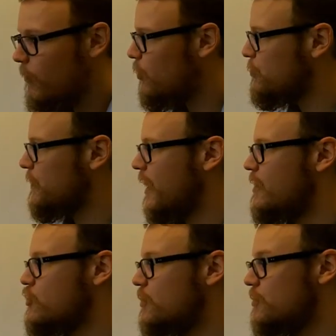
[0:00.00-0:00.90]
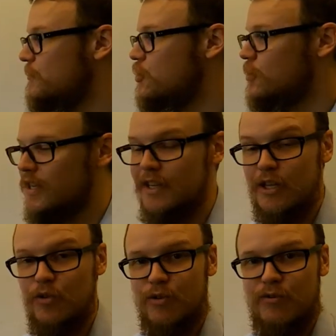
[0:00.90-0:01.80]
multiplication and division in the
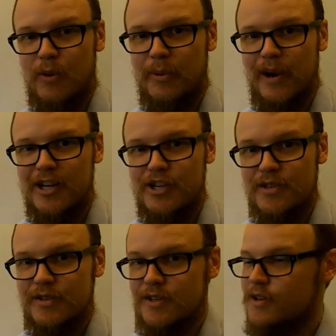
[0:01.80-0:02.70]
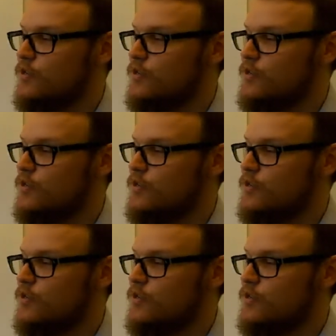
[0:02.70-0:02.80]
order of operations.